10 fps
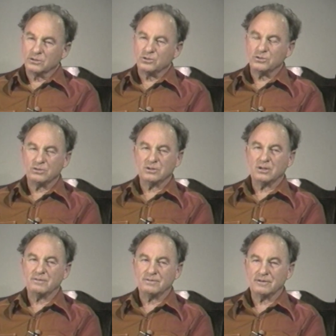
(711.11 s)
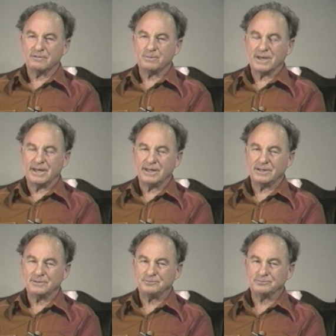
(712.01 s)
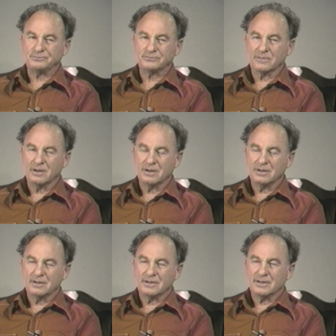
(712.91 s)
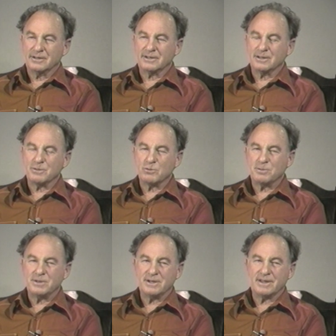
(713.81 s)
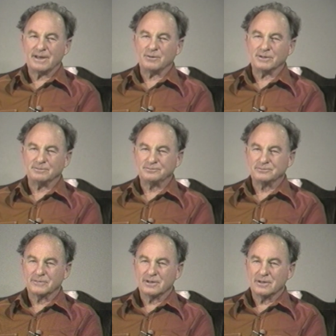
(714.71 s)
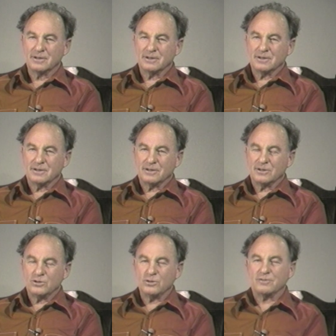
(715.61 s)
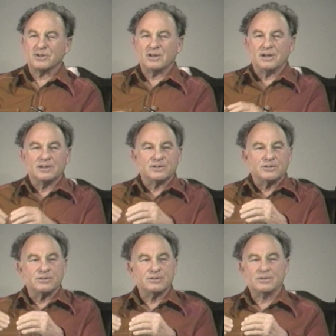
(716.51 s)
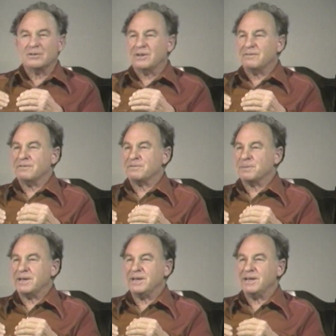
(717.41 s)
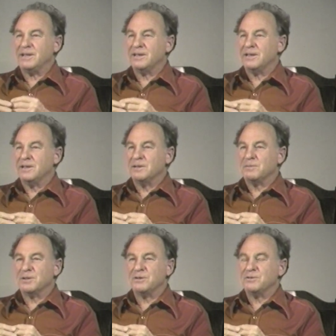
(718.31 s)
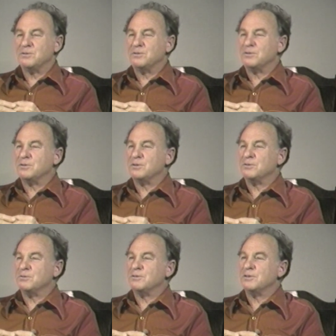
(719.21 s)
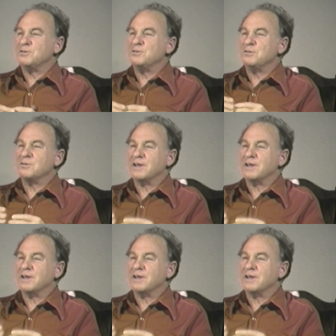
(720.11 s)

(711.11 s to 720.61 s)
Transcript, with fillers: to your love of pain. Let, let me repeat that one. You have clung to your love of pain because you don't know that you don't